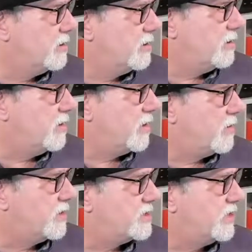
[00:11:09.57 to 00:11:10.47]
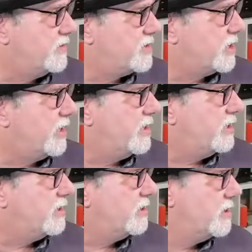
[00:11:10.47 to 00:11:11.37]
no, I don't want to save the chart I
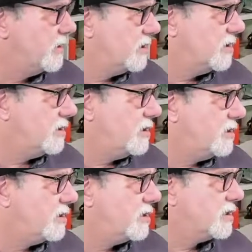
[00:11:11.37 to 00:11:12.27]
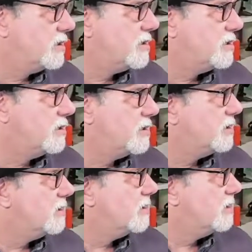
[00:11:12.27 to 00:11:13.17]
did. And
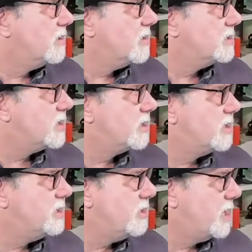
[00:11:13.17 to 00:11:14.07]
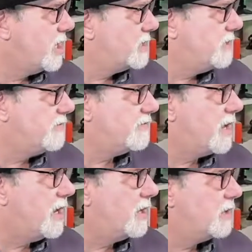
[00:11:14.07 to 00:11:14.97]
select the genealogy
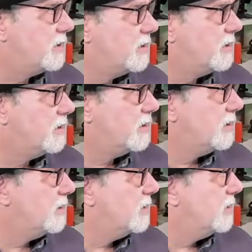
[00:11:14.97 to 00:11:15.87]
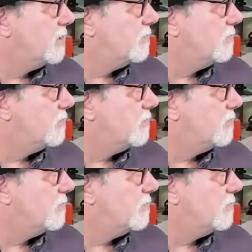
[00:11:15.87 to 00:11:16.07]
file. Nope.